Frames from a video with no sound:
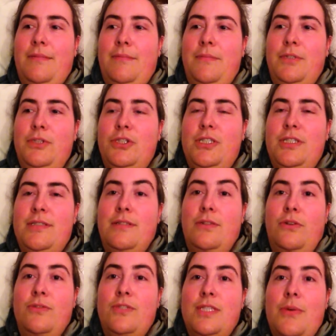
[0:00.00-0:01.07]
she does a lot
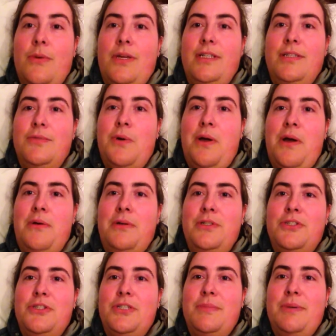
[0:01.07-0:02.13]
of sewing as well, and
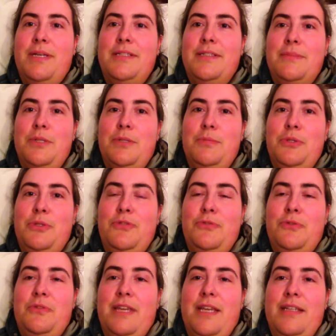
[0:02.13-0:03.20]
she makes the most beautiful
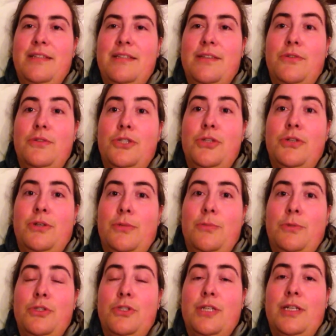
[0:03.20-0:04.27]
things. So do go and
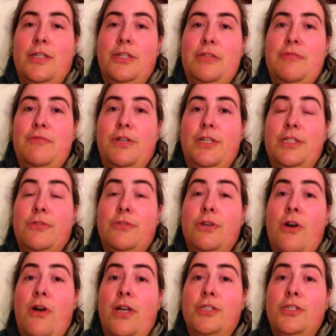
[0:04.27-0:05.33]
watch that. You can find her on
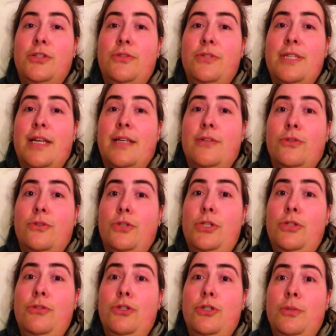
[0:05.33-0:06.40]
iTunes and on
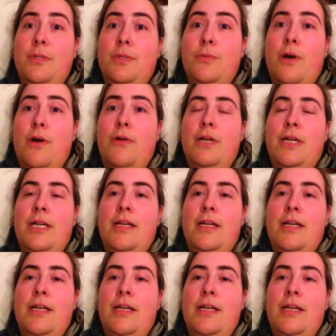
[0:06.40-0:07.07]
YouTube as well.